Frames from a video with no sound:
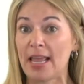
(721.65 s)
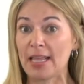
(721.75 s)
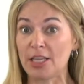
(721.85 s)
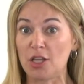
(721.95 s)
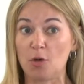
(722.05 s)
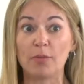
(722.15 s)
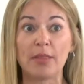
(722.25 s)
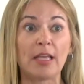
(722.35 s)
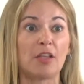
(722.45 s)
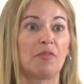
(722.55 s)
Thank you.
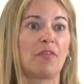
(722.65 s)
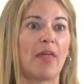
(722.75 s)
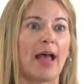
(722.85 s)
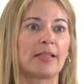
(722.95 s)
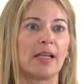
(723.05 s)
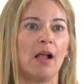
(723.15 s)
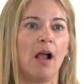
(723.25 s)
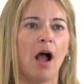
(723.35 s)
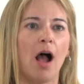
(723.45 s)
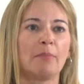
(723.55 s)
Thank you for that.
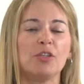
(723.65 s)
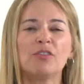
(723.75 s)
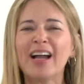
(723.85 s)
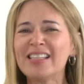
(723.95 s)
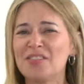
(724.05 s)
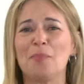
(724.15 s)
Um, you guys know